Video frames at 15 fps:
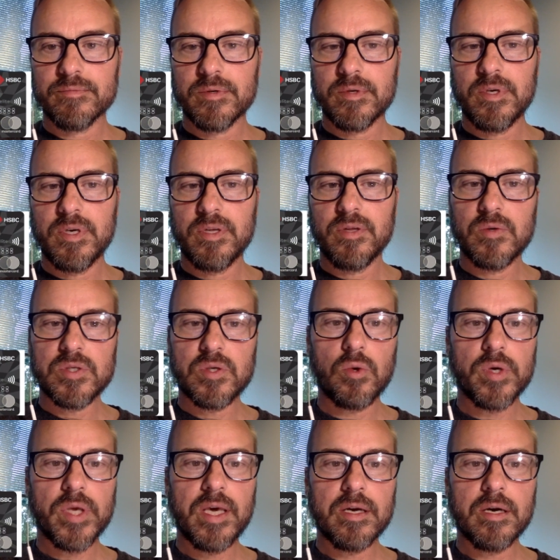those are
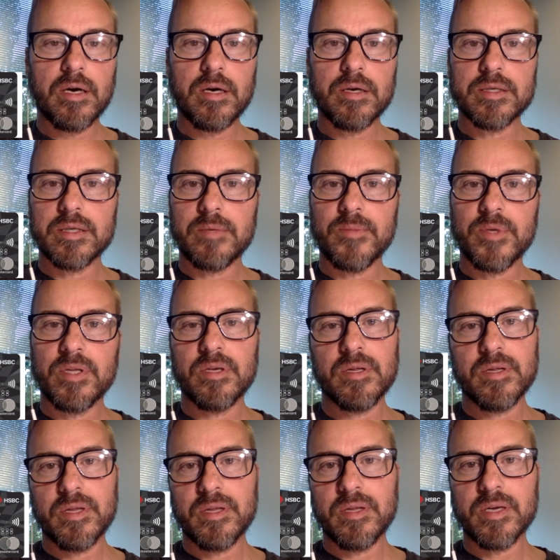okay cards. I mean, the
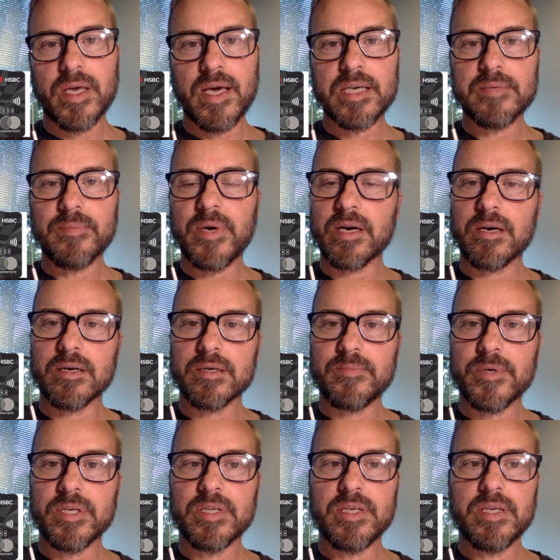cashback card is
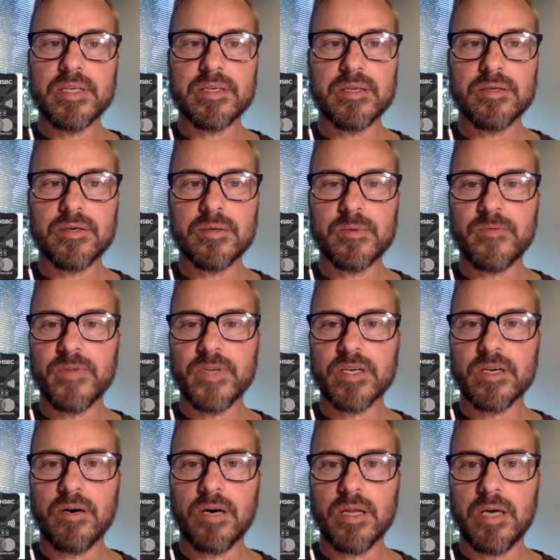pretty decent in terms of like
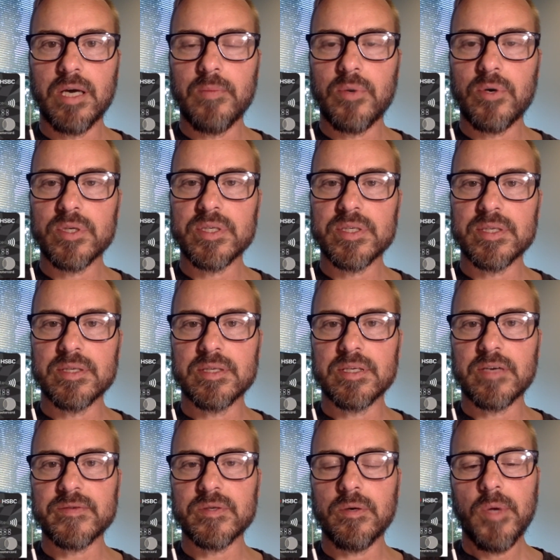online purchase and
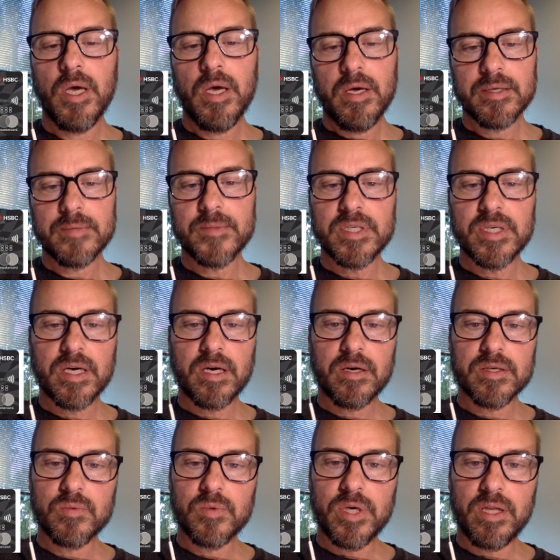stuff. So something to check out
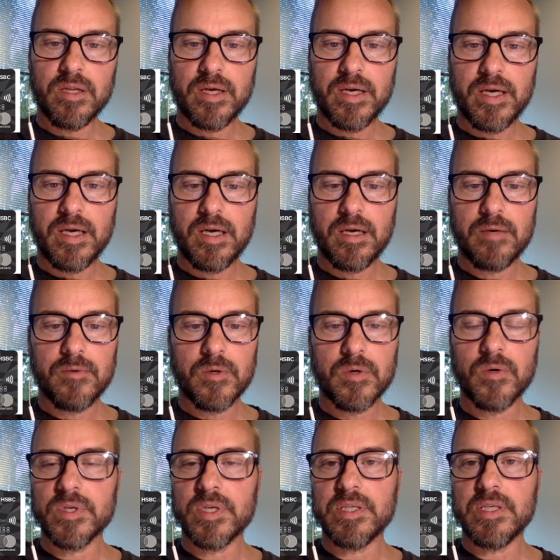as well. I won't
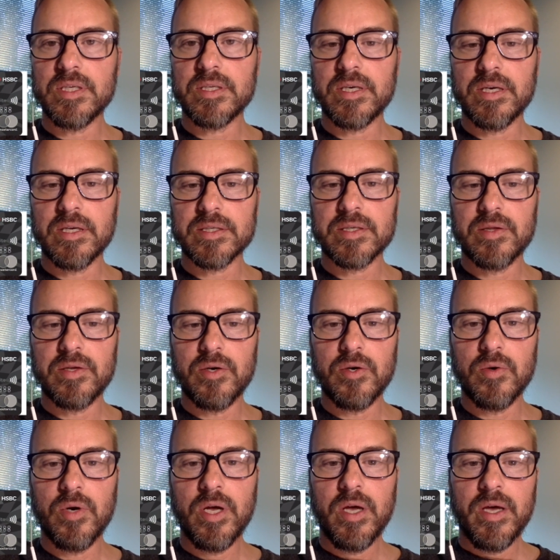go into details
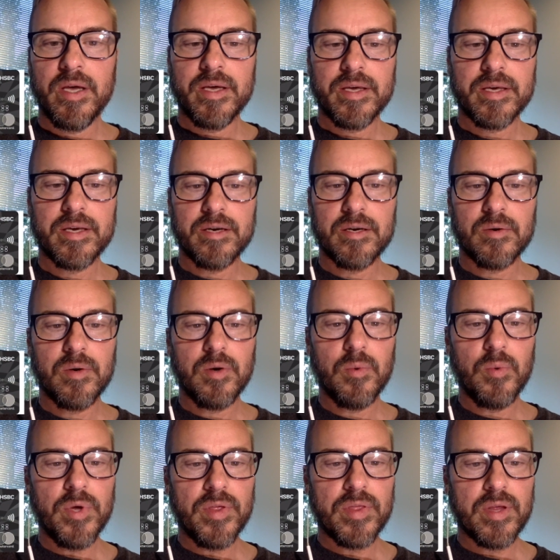though here
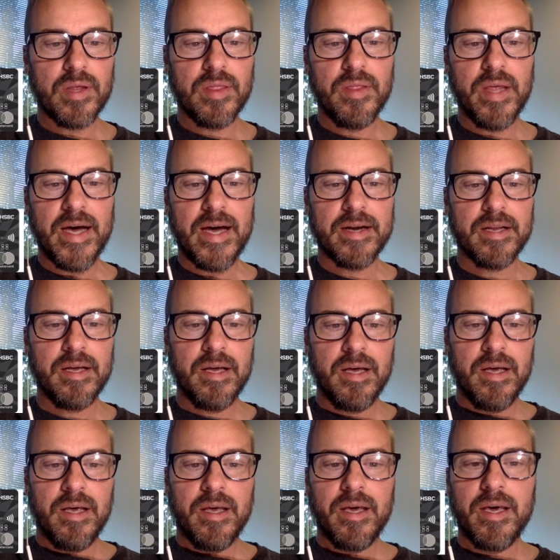with that.
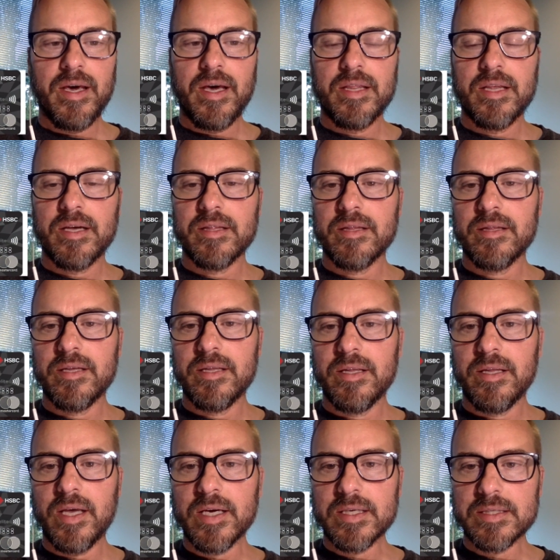And the
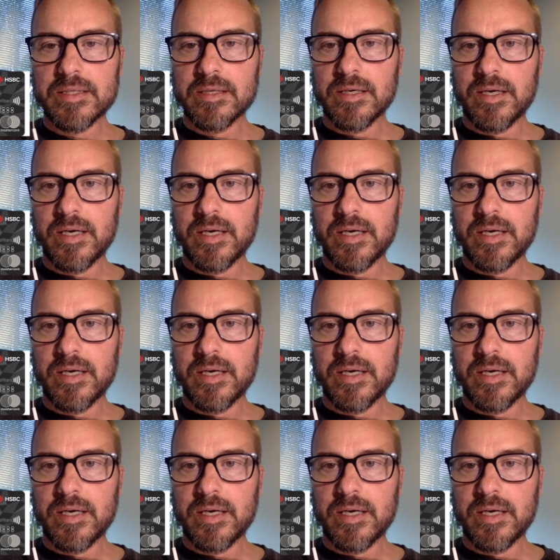next